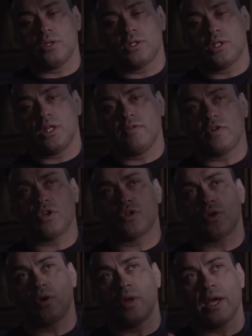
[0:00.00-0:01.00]
and sleeve
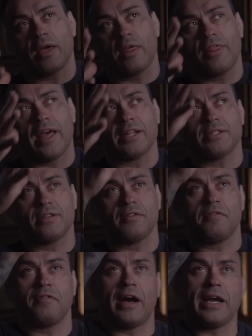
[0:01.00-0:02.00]
control. Like that's their
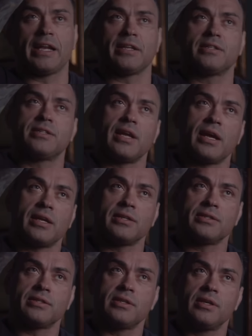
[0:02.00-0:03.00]
fighting
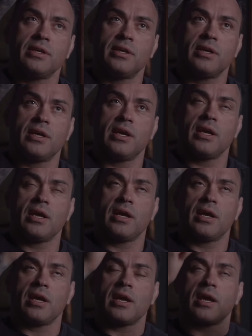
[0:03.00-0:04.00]
stance.
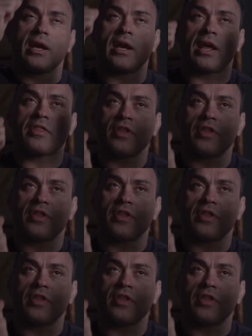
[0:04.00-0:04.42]
And I